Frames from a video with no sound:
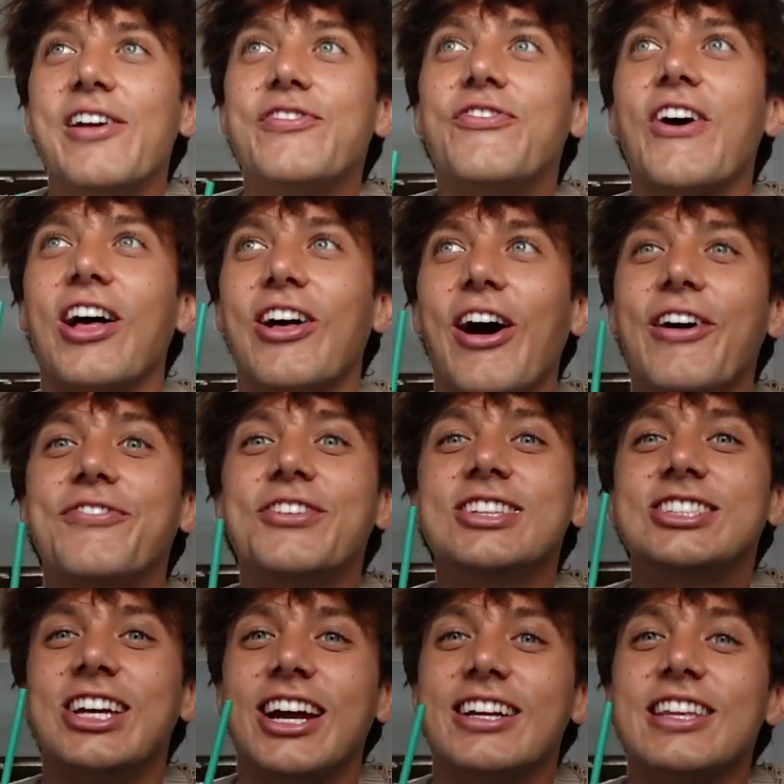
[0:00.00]
fell off a
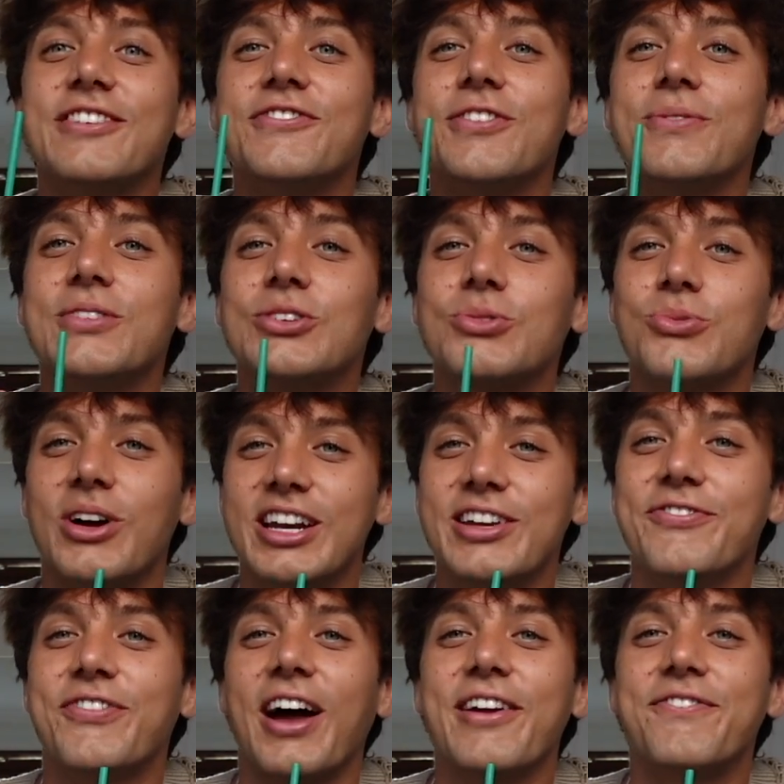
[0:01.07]
chairlift from
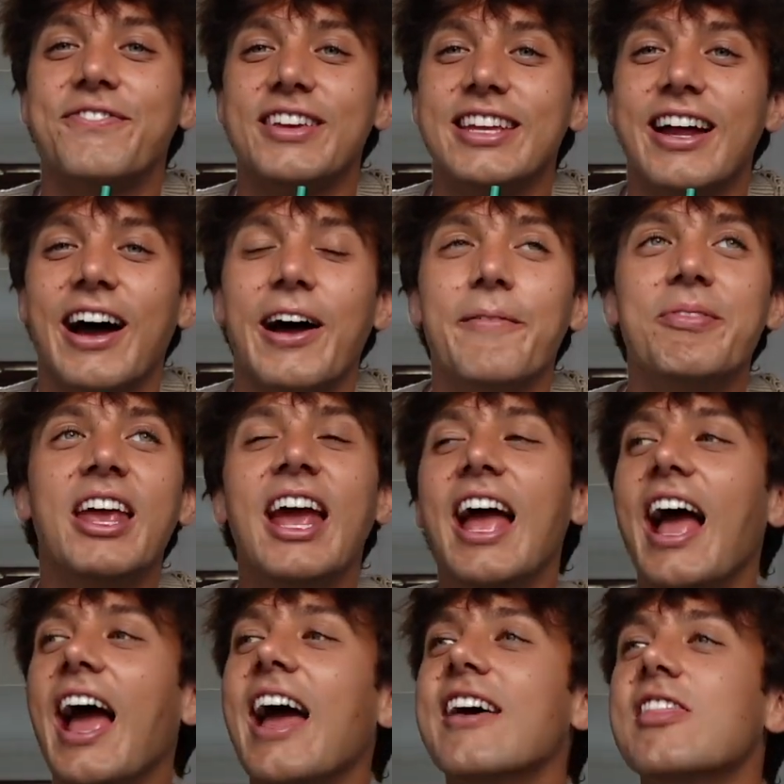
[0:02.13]
25 feet up
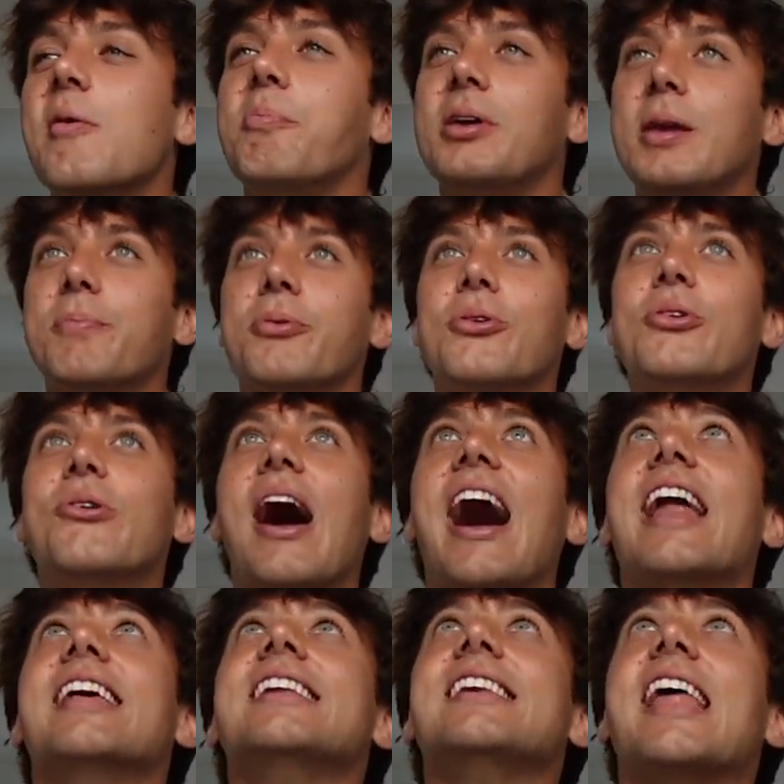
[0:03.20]
and the people who
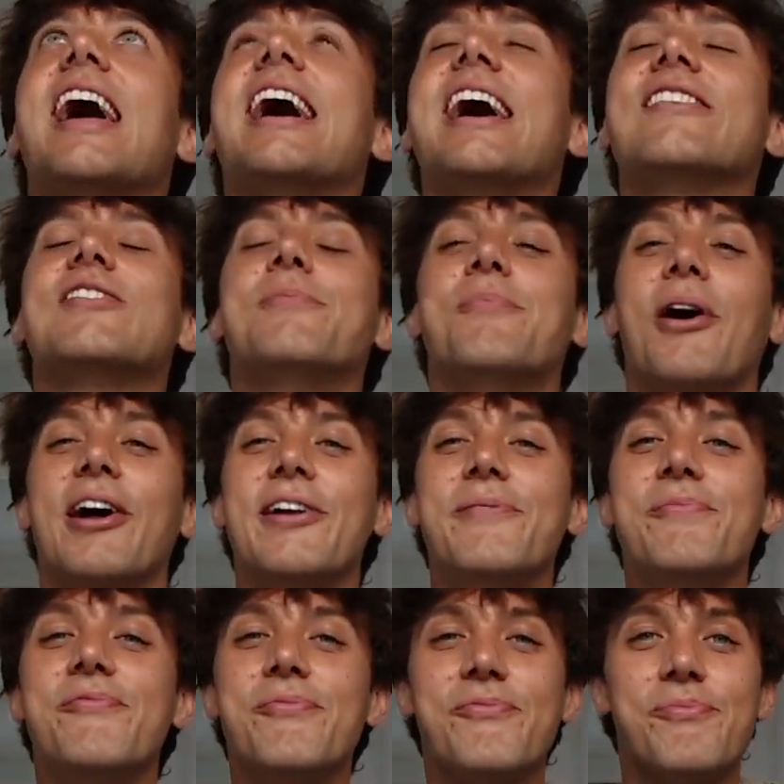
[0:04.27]
had a net at the
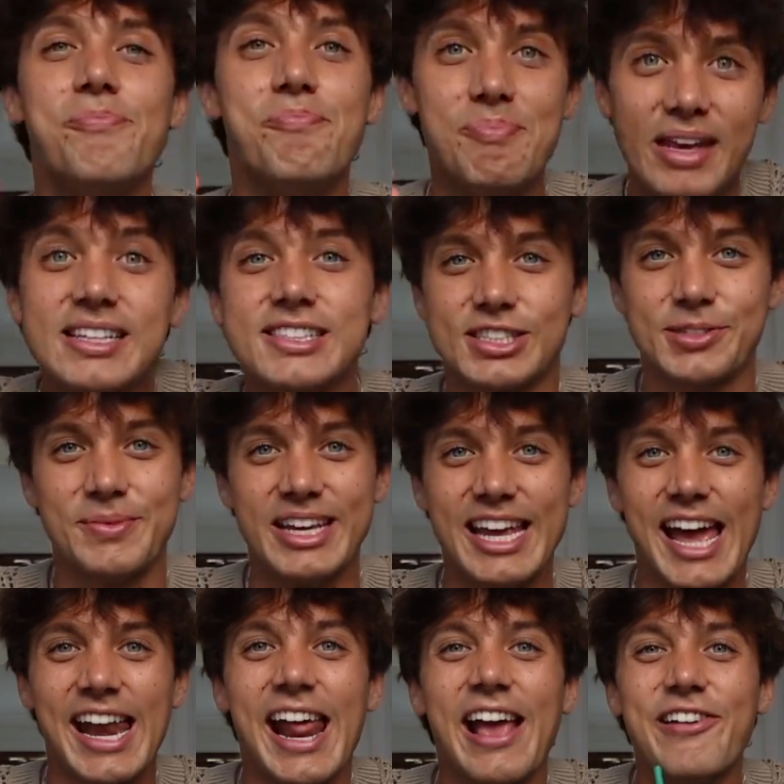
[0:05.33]
bottom missed me
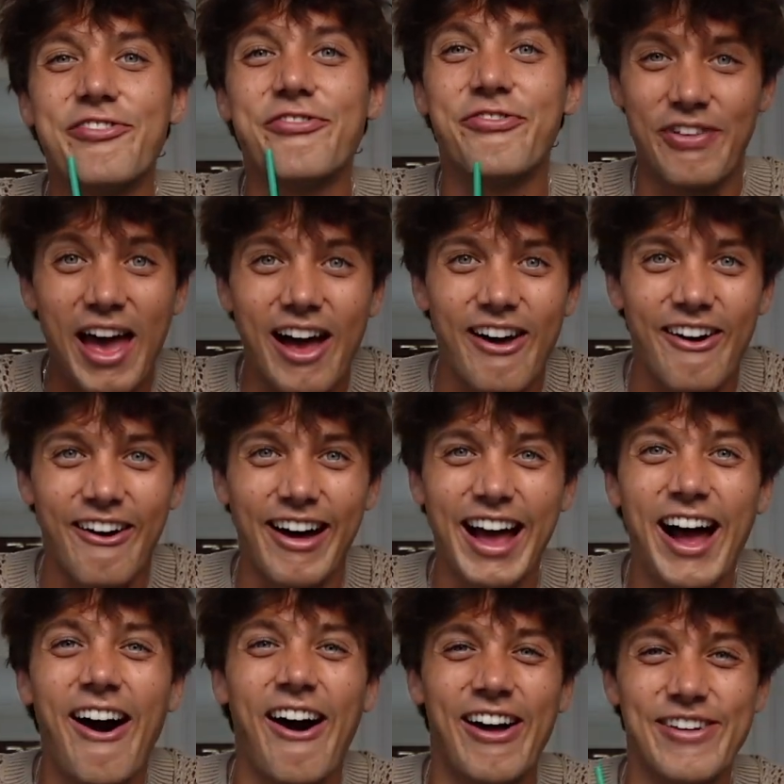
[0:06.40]
and I fell
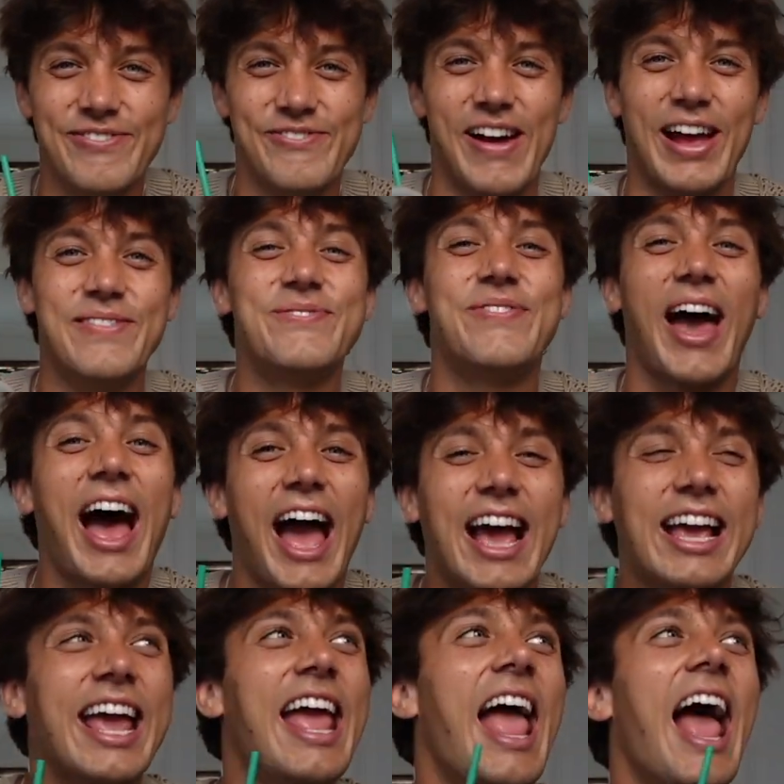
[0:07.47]
on my
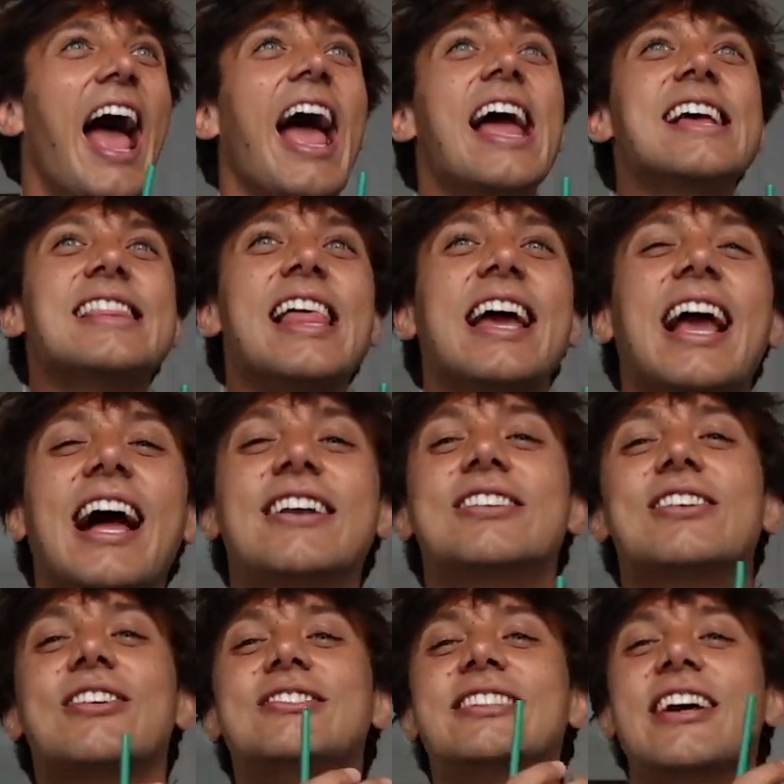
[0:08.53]
back and like had to
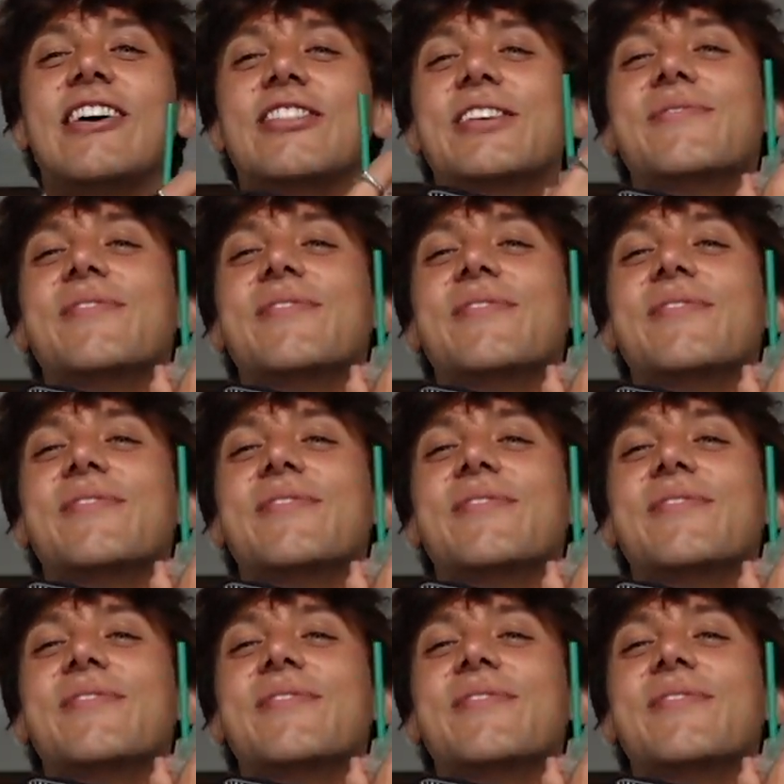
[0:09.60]
go down the